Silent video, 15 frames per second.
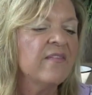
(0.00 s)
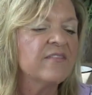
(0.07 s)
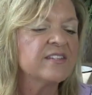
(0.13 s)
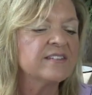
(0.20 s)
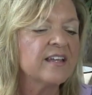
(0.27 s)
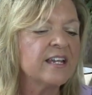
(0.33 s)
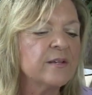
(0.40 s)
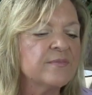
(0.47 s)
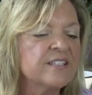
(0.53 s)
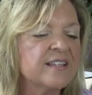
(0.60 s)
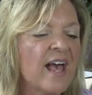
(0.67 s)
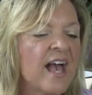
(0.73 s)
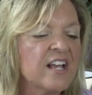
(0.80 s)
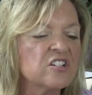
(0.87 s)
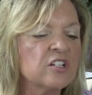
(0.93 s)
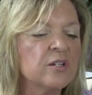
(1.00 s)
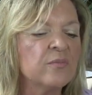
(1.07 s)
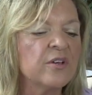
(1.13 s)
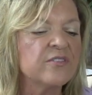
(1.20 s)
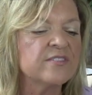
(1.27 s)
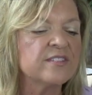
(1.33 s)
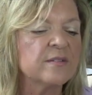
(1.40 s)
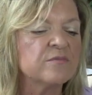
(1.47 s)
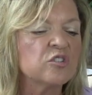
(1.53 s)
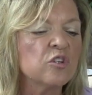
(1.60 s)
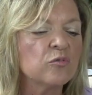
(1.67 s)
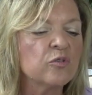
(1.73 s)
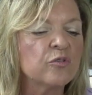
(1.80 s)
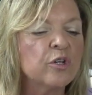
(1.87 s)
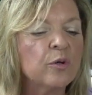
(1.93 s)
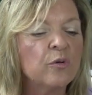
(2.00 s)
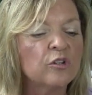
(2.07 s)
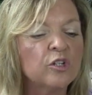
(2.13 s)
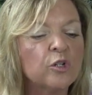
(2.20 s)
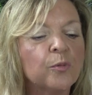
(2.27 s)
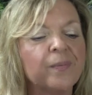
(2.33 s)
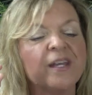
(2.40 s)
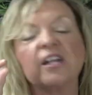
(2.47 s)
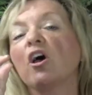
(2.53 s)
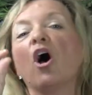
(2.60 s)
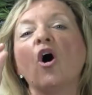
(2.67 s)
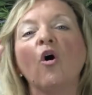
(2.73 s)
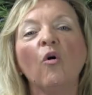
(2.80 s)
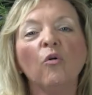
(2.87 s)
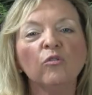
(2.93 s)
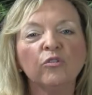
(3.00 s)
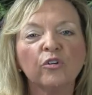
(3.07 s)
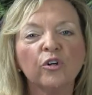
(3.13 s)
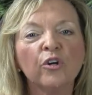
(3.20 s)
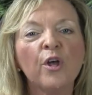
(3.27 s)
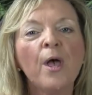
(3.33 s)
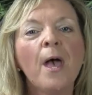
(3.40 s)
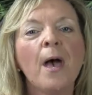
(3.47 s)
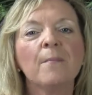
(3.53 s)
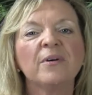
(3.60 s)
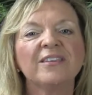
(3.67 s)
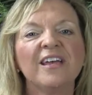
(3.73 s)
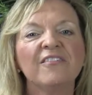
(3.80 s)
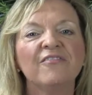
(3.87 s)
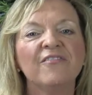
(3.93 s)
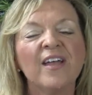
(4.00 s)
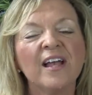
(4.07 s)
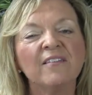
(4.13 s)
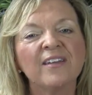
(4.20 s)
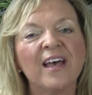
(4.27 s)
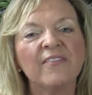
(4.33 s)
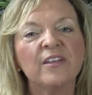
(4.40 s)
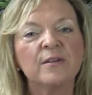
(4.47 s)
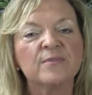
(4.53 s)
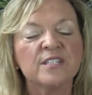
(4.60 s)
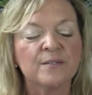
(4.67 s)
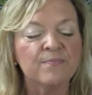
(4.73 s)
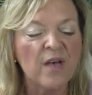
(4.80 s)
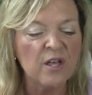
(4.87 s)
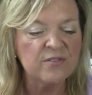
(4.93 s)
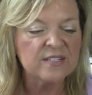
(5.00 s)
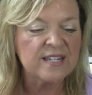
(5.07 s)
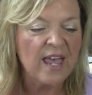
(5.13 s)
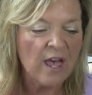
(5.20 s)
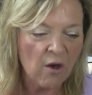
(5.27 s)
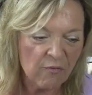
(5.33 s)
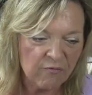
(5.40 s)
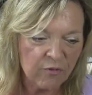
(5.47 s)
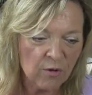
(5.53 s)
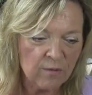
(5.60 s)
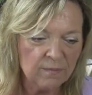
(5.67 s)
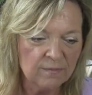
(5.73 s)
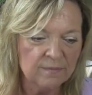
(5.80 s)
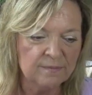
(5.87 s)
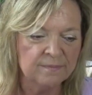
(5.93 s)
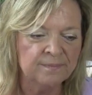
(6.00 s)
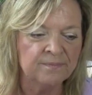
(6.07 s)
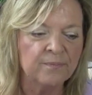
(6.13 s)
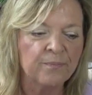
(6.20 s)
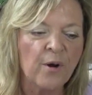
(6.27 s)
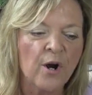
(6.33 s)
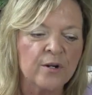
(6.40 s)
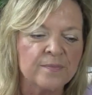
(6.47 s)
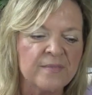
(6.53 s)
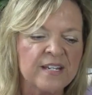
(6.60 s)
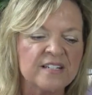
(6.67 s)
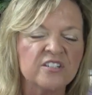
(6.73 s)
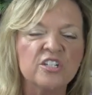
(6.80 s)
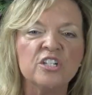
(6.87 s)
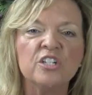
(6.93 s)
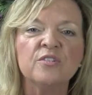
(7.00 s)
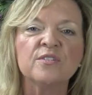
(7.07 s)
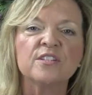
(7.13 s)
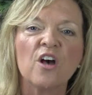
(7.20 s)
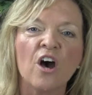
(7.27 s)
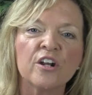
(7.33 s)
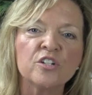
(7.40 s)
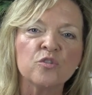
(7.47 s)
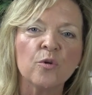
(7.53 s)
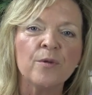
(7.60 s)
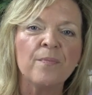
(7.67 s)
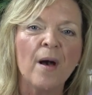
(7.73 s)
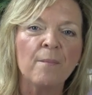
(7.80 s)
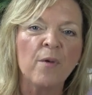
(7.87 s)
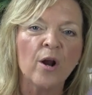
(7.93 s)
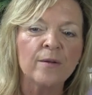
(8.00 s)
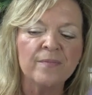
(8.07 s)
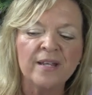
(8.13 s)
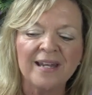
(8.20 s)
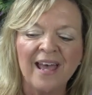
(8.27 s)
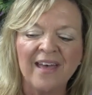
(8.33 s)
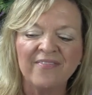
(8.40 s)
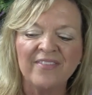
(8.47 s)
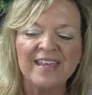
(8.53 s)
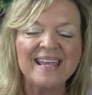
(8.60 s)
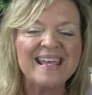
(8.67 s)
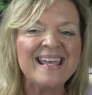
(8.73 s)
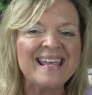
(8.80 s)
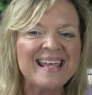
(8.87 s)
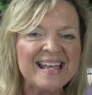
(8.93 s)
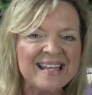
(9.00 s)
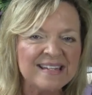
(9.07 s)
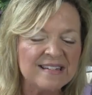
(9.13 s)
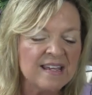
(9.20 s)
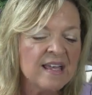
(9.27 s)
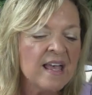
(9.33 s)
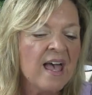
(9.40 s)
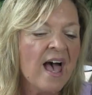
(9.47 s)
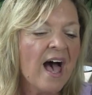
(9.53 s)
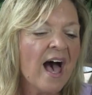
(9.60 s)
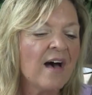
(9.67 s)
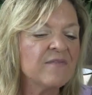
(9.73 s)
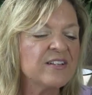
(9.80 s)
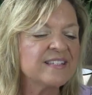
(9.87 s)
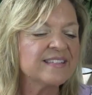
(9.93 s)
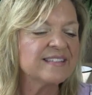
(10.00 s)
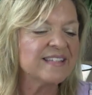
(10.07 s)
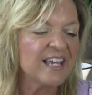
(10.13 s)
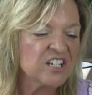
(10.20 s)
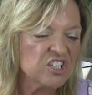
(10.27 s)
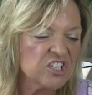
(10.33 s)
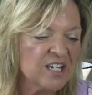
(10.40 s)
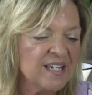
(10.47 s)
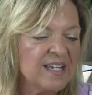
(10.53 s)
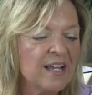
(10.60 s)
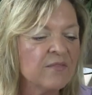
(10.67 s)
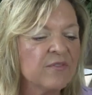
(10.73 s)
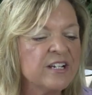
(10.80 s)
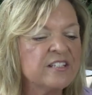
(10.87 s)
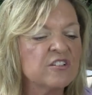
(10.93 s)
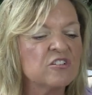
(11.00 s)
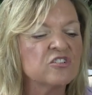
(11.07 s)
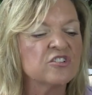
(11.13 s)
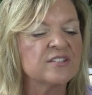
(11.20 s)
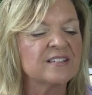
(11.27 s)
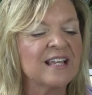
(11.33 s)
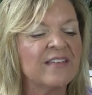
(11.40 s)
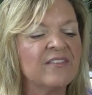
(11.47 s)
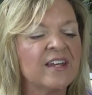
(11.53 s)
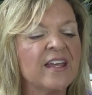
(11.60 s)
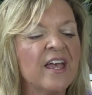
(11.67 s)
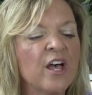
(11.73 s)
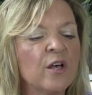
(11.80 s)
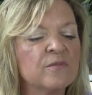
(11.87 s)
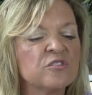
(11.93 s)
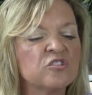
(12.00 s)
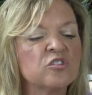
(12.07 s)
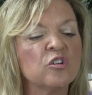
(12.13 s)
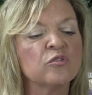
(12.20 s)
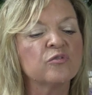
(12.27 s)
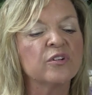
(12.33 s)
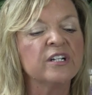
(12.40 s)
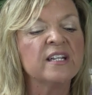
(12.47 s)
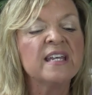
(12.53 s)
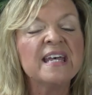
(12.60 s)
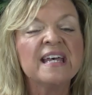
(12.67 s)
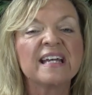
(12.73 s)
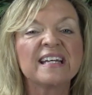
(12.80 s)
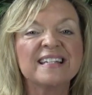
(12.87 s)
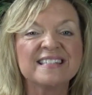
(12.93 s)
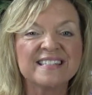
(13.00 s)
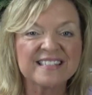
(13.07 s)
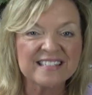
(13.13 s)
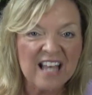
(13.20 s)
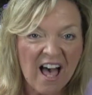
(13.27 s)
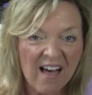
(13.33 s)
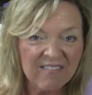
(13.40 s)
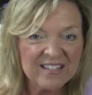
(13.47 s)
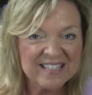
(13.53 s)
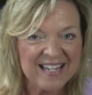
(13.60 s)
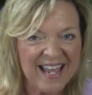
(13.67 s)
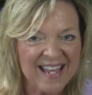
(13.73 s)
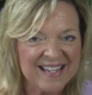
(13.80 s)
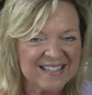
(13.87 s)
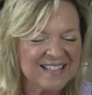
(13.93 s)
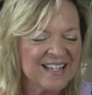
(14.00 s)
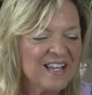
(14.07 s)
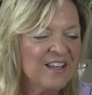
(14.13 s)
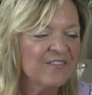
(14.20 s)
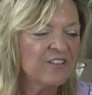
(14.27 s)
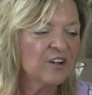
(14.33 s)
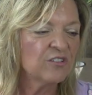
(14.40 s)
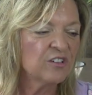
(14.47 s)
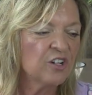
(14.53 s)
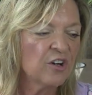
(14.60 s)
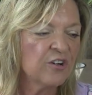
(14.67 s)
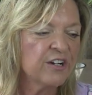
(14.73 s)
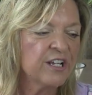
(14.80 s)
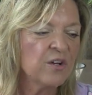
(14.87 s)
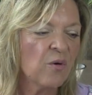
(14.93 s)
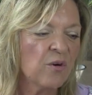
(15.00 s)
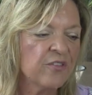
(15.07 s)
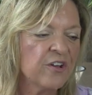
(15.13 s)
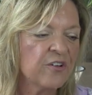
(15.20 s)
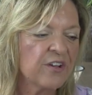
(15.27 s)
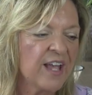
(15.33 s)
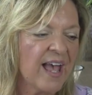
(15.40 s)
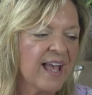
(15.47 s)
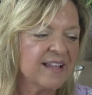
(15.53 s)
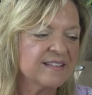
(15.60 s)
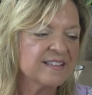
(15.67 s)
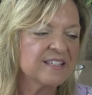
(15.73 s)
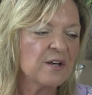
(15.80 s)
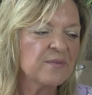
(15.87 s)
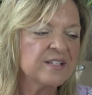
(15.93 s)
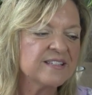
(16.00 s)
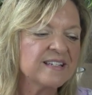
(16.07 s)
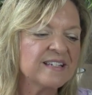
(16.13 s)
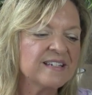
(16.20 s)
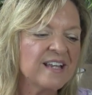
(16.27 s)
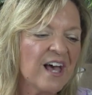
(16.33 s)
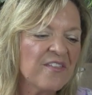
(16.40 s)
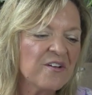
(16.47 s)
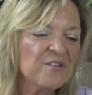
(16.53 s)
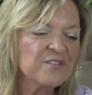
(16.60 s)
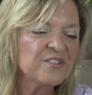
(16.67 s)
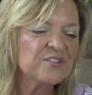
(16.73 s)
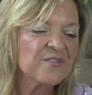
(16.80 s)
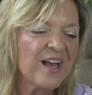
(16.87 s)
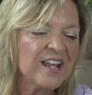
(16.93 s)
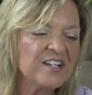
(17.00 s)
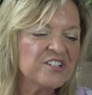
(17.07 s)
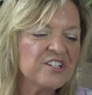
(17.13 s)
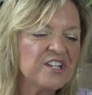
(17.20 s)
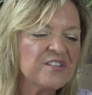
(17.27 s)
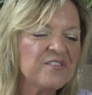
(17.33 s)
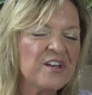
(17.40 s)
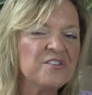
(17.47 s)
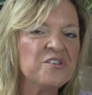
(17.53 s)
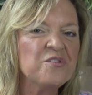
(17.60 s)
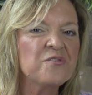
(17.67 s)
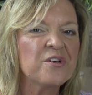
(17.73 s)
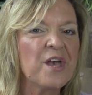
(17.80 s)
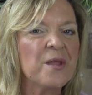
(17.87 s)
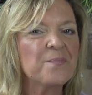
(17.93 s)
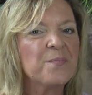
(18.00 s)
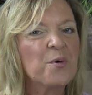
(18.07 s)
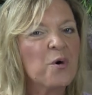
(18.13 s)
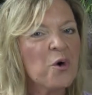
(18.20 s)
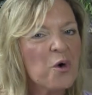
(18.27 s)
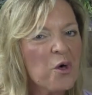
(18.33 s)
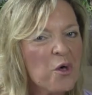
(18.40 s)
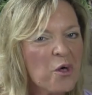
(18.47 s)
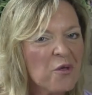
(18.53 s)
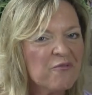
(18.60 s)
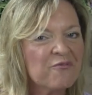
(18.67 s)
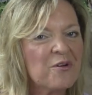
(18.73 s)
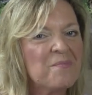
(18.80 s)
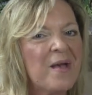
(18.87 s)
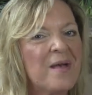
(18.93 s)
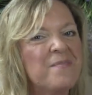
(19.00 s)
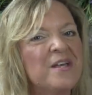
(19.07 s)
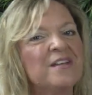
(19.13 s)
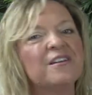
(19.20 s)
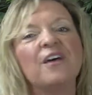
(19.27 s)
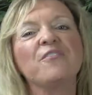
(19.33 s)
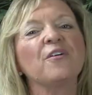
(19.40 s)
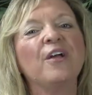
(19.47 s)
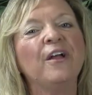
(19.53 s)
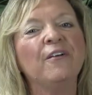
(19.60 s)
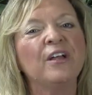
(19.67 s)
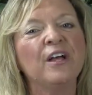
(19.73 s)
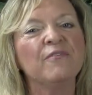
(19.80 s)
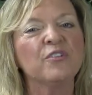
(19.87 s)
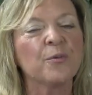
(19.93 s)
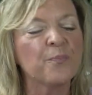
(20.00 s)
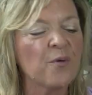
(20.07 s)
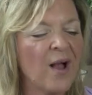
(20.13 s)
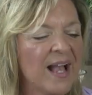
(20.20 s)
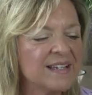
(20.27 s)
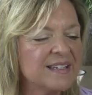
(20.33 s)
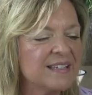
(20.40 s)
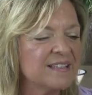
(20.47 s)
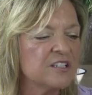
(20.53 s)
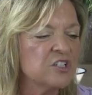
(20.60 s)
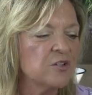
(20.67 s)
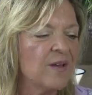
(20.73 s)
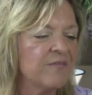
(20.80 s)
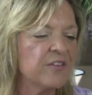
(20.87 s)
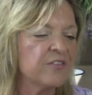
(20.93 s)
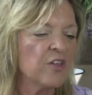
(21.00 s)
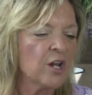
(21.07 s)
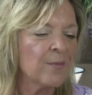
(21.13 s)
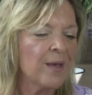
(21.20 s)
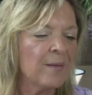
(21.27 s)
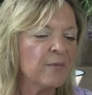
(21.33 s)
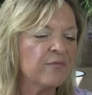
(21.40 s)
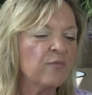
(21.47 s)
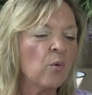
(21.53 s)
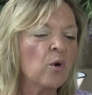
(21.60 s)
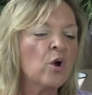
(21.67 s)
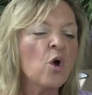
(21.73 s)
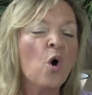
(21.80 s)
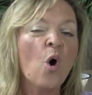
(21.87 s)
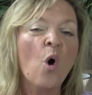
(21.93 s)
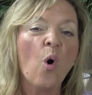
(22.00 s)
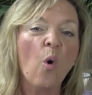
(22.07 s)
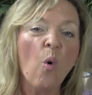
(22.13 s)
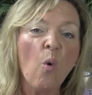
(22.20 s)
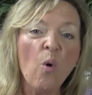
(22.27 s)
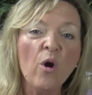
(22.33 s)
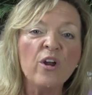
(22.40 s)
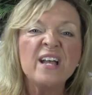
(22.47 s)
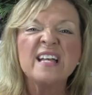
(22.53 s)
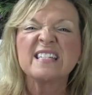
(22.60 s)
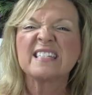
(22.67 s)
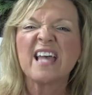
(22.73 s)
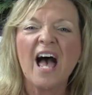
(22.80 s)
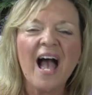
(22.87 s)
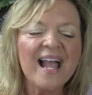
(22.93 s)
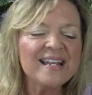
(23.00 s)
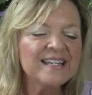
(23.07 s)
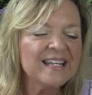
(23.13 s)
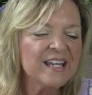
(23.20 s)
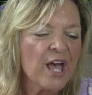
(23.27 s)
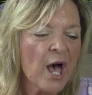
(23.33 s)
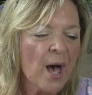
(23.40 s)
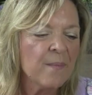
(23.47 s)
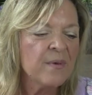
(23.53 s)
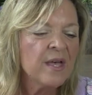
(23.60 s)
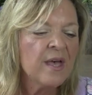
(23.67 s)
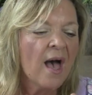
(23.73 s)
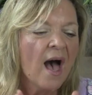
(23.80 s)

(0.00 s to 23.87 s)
The study was actually with some children who were a little bit older, but they found out that it was most helpful pardon me, to use auditory bombardment at the end of a session, and researchers say that it helps children consolidate their learning or their gains. So it's another strategy that you can pull from maybe another area of your practice that you haven't thought about before, or tighten it up.